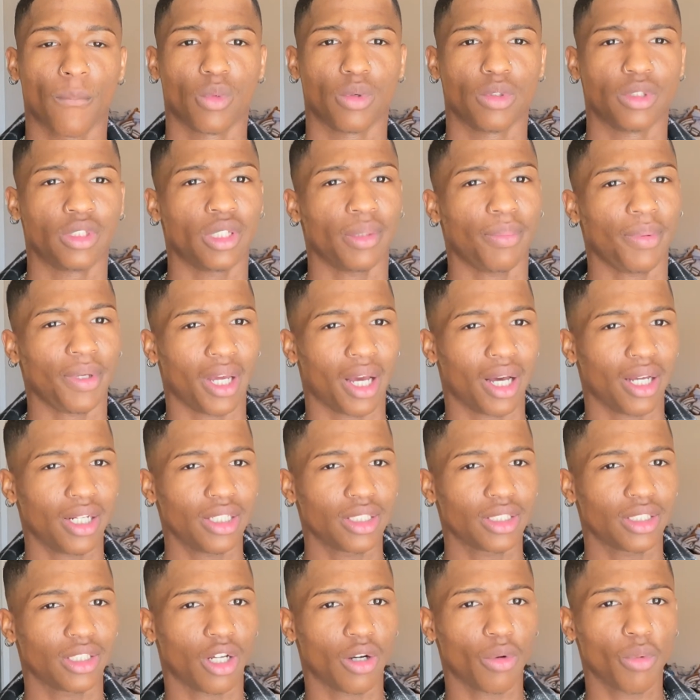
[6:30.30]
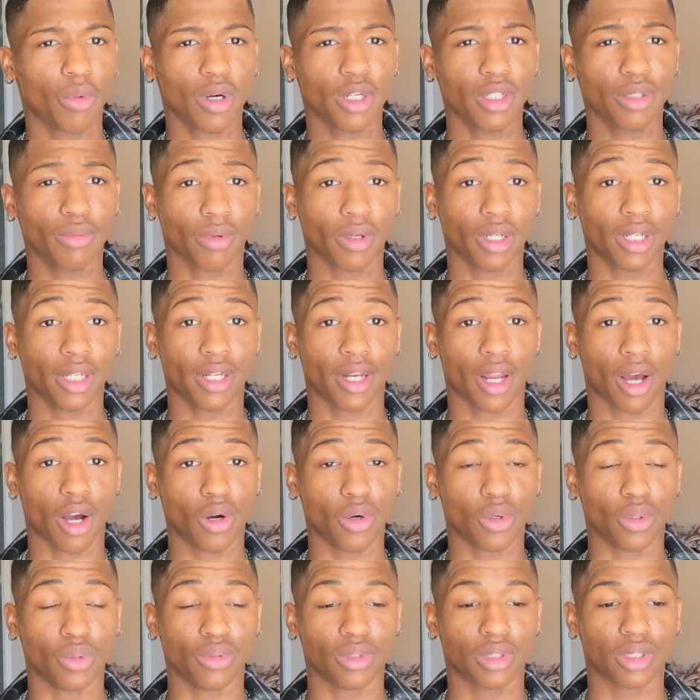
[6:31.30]
to be honest, no one really
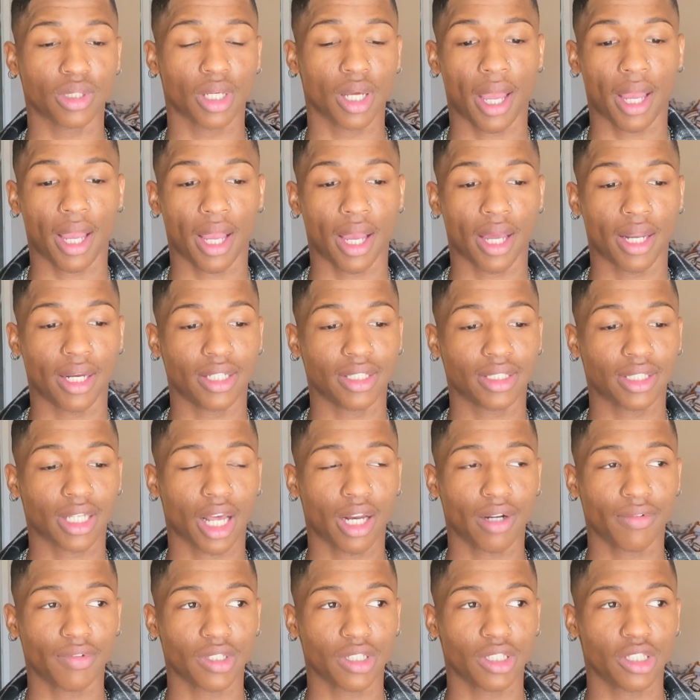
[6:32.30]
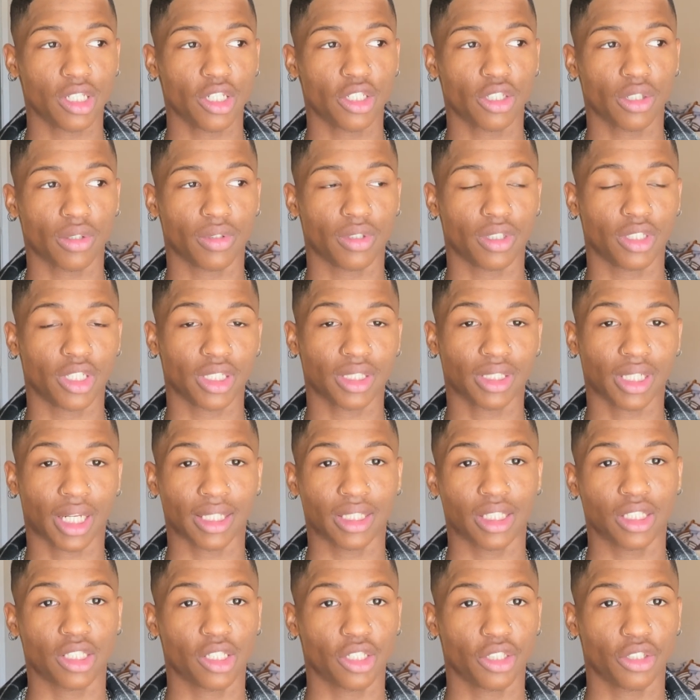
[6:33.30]
knows. And it's kind of just like
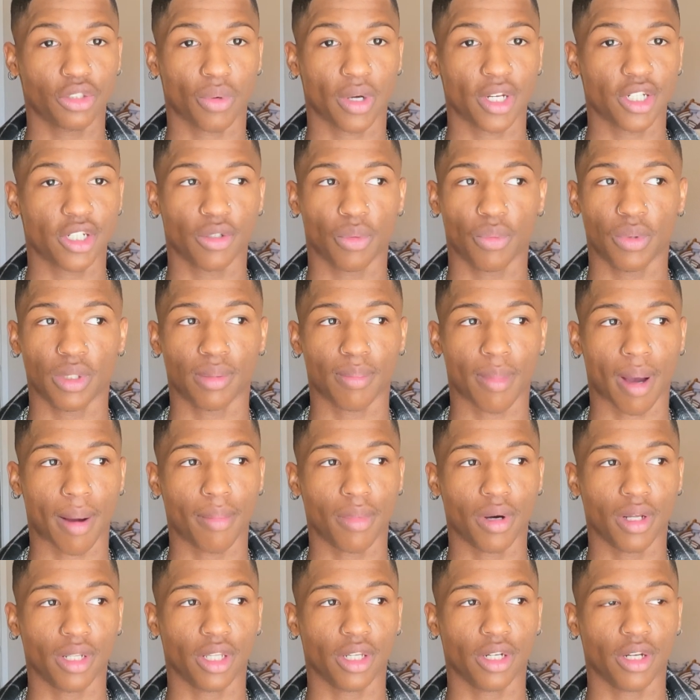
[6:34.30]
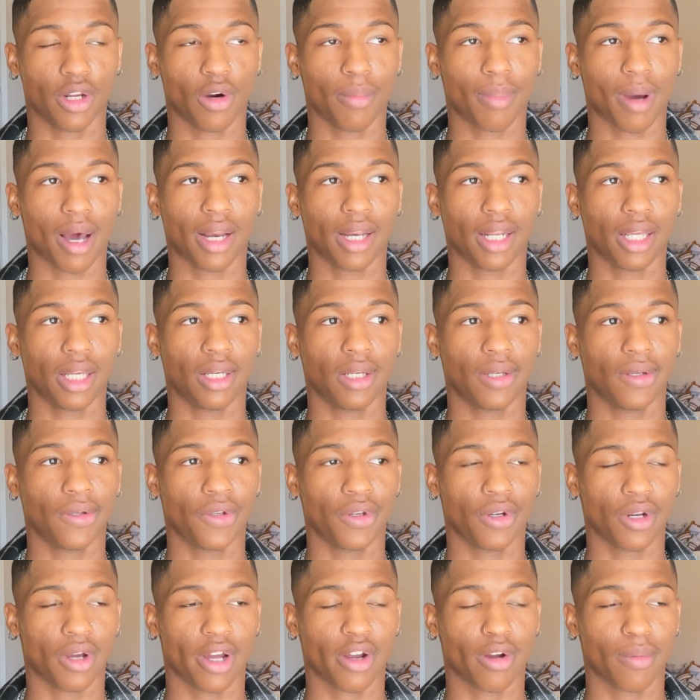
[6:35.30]
the situation with my mother. Nobody, you
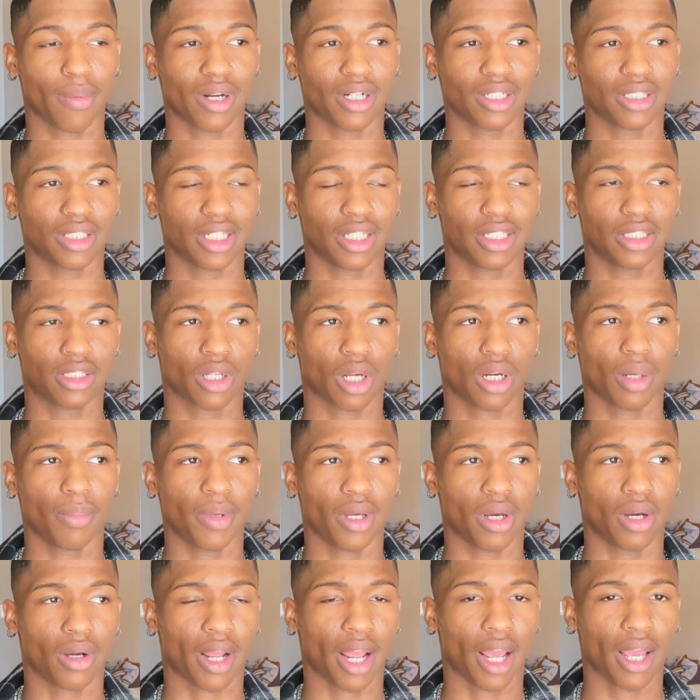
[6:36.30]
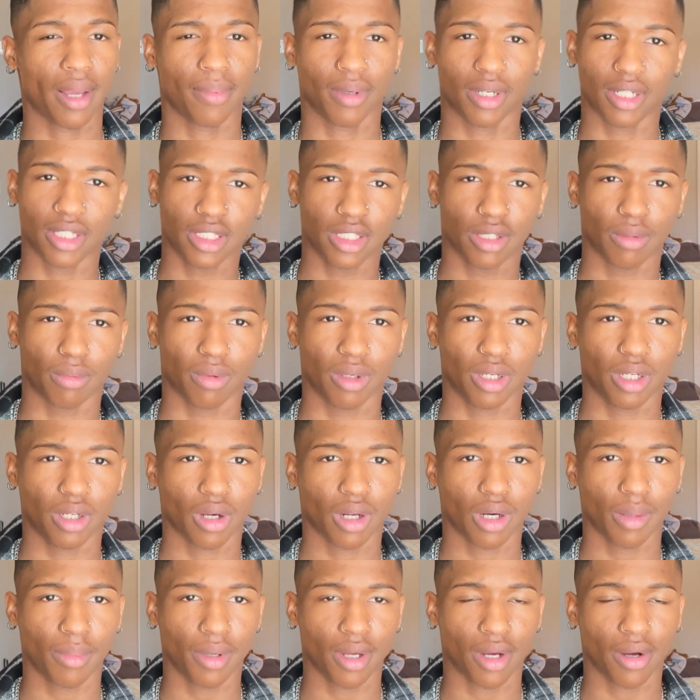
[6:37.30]
know, everybody says it's going to be okay, but is it really going
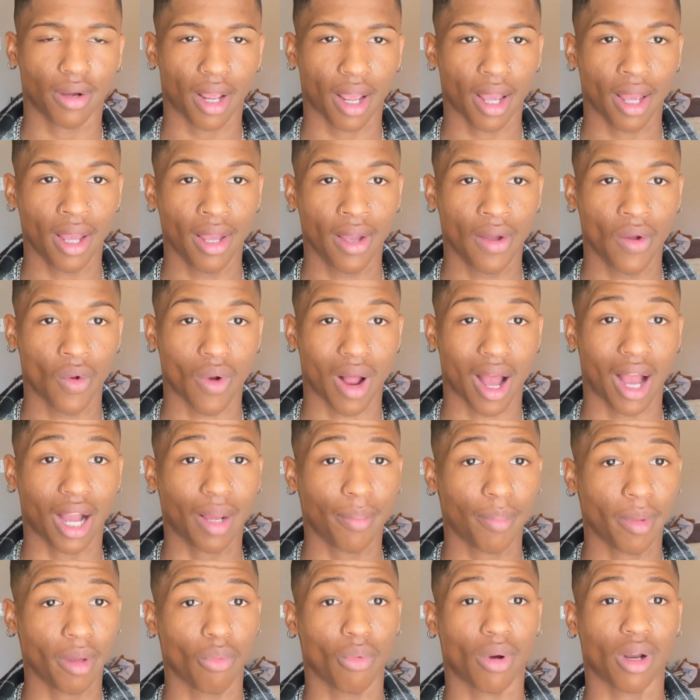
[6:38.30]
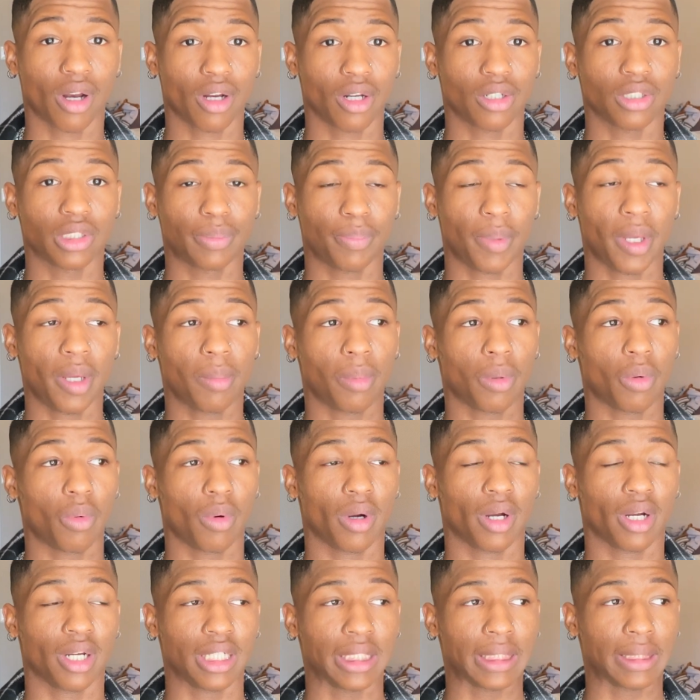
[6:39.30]
to be okay? I could be one of those people
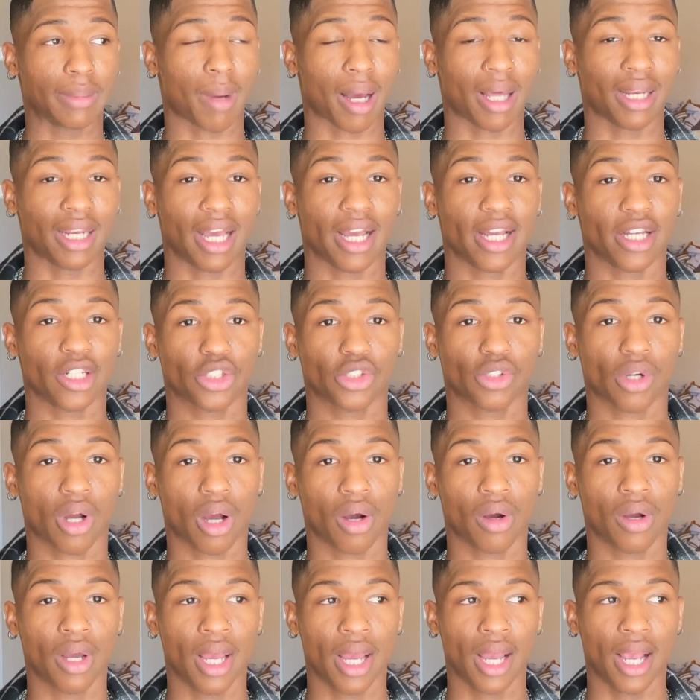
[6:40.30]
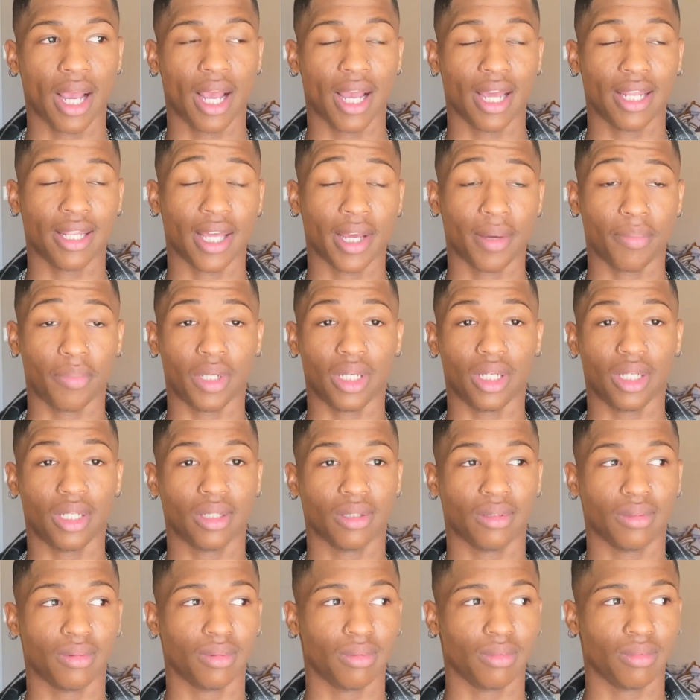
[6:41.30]
where it's my last straw and that be
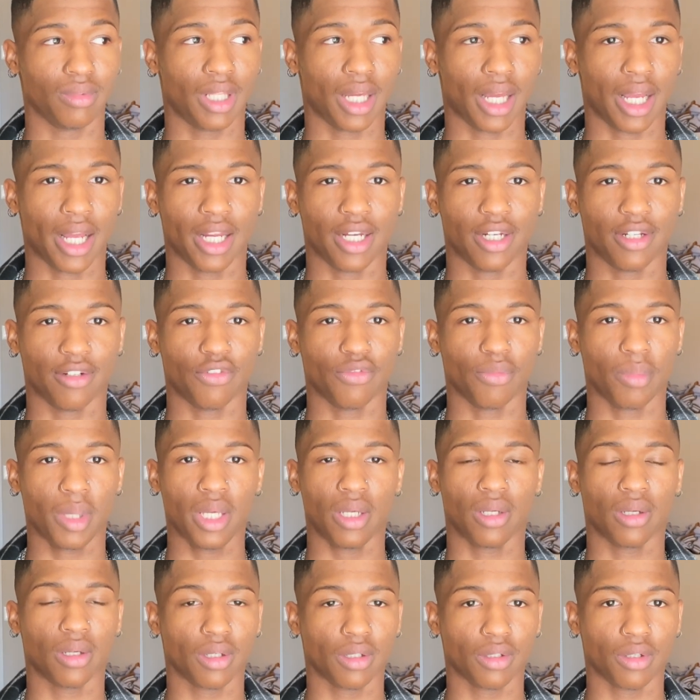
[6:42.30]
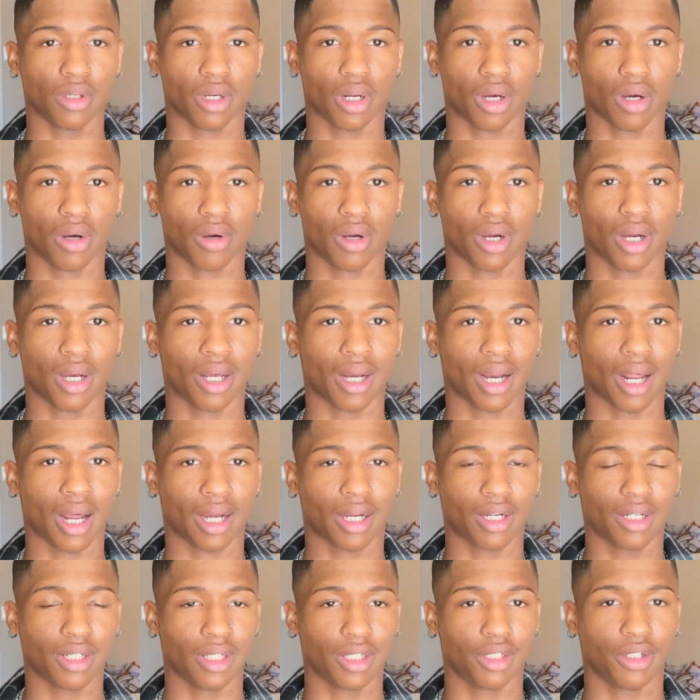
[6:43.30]
the end of me, you know, and I
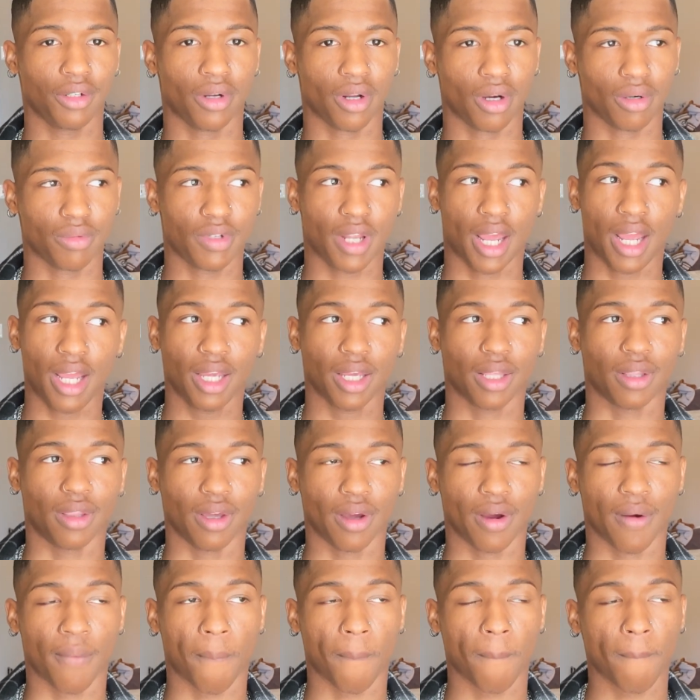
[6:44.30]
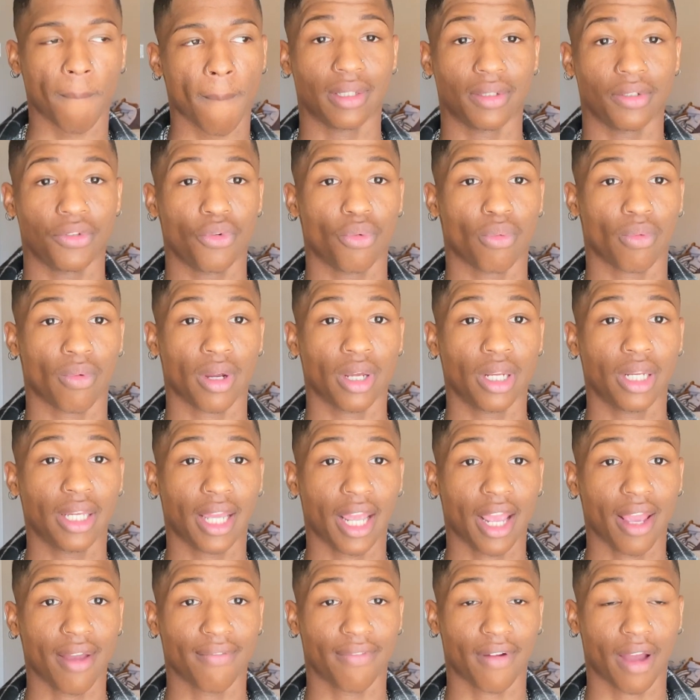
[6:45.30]
could, you know, take it there. You really
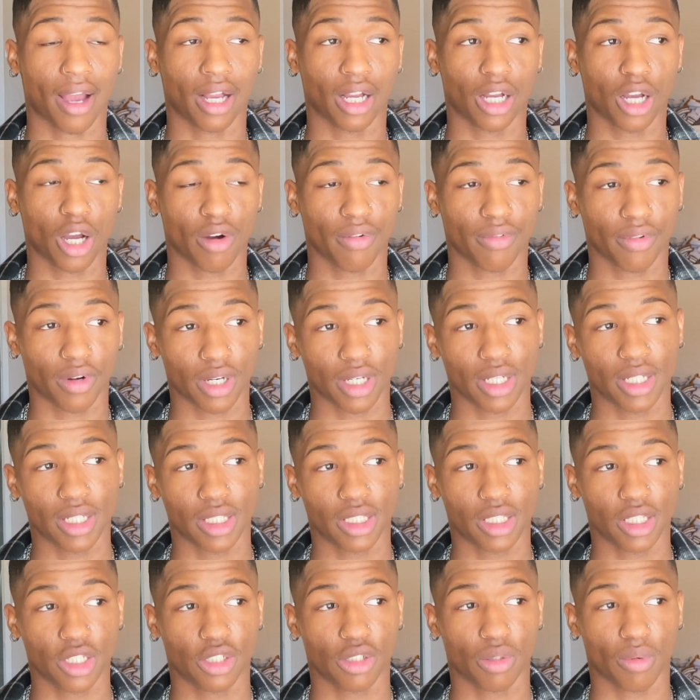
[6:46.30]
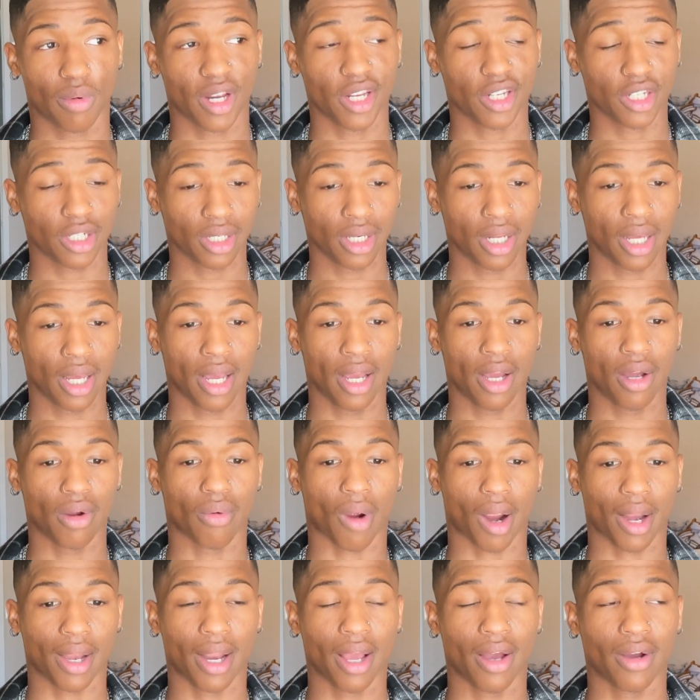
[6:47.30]
can't find comfort in this situation.
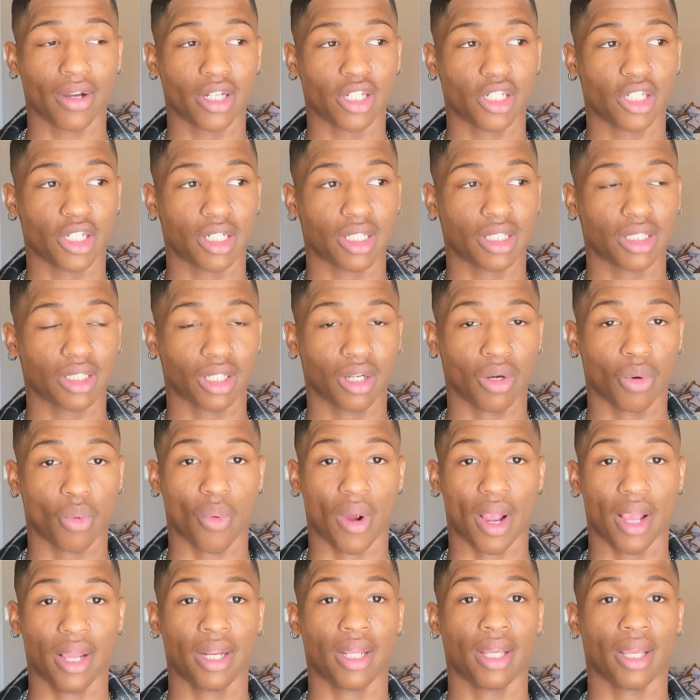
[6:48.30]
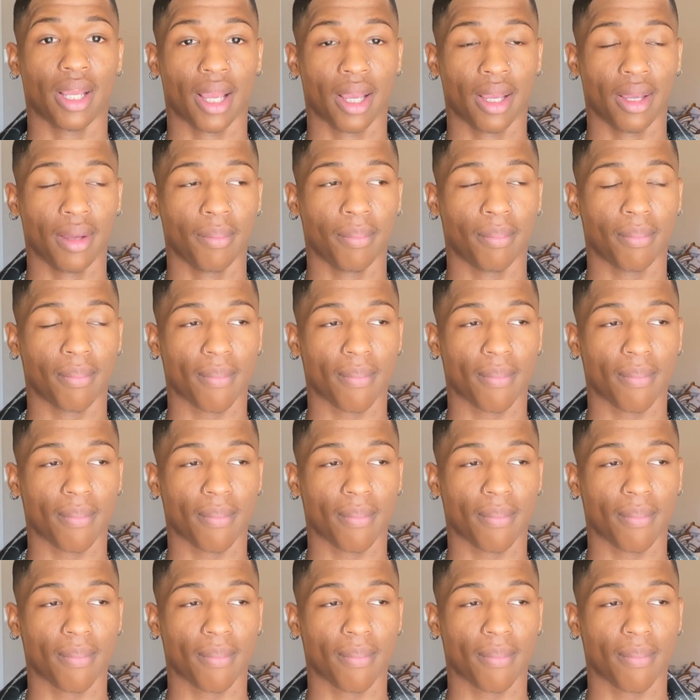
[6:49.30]
Right now, it's just a waiting game.